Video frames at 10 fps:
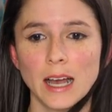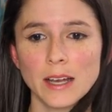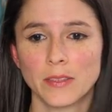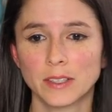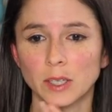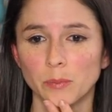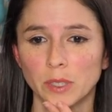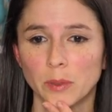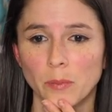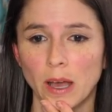on the
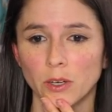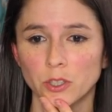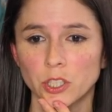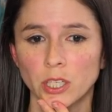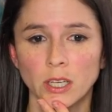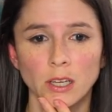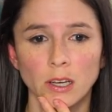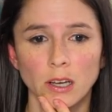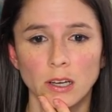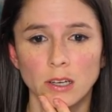dumpling pouch?
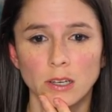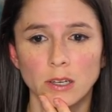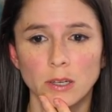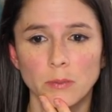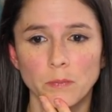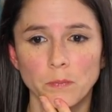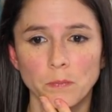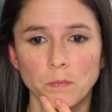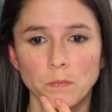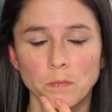
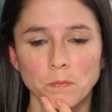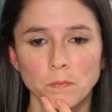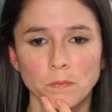Um,